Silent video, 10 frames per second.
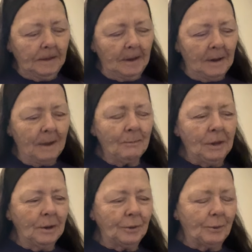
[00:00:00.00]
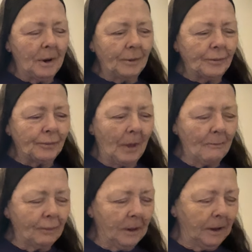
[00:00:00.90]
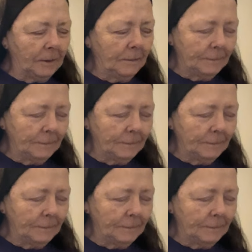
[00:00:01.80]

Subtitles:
let me address something